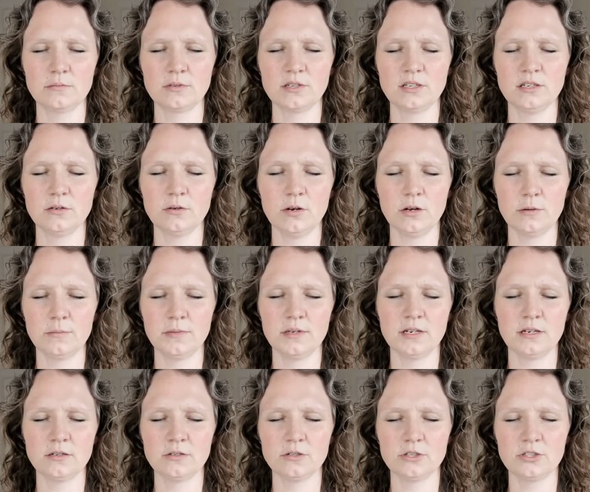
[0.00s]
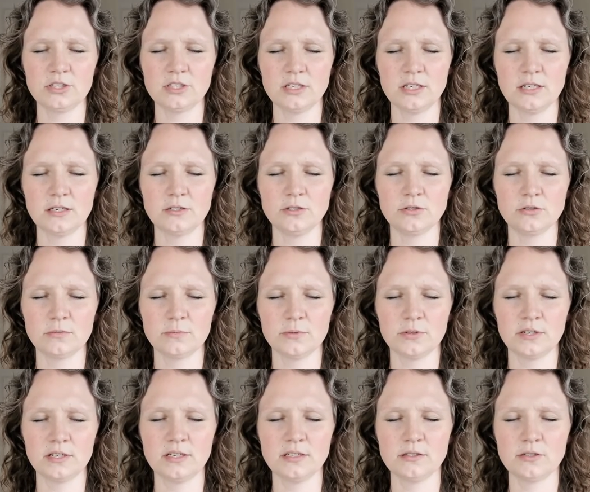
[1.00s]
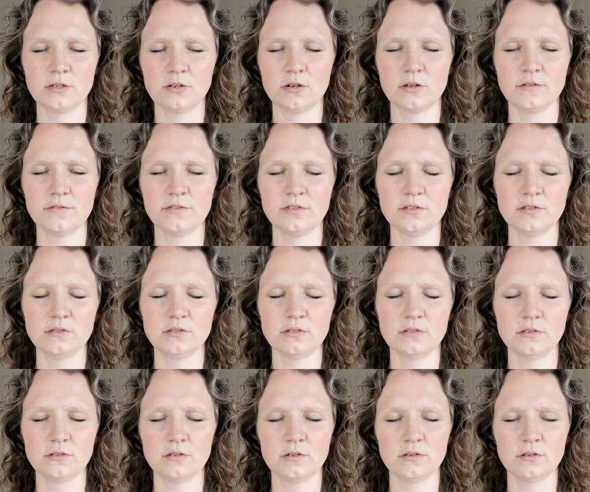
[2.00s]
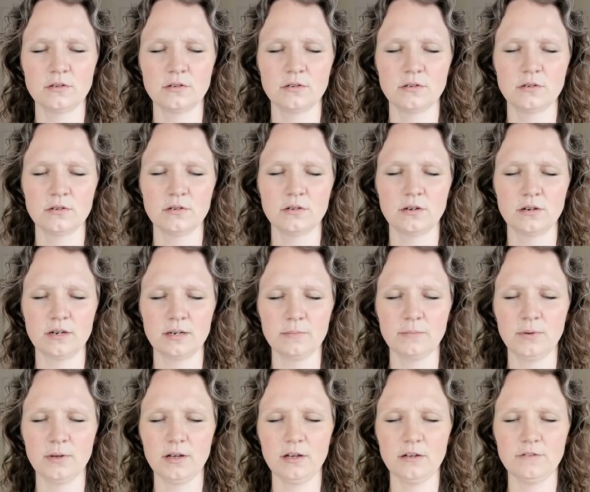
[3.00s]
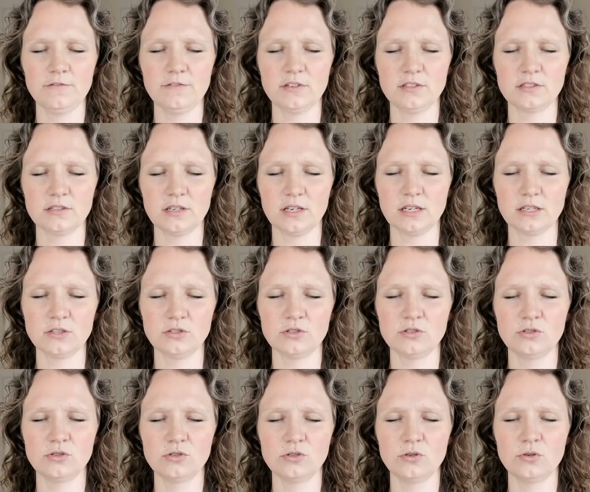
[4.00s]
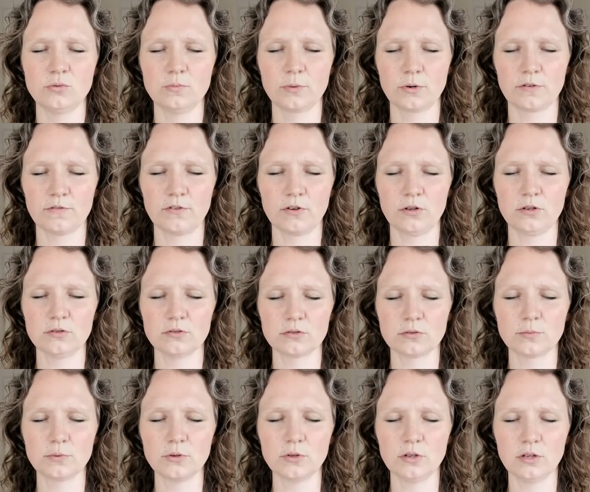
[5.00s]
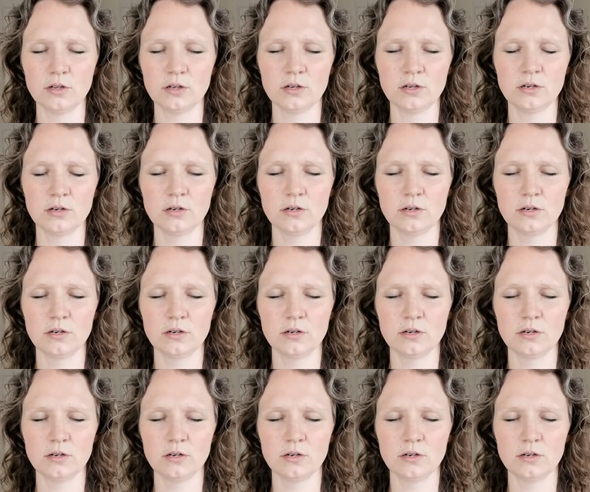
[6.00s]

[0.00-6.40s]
Can you help me to understand your place in all of this?" All right, puff is like super vulnerable,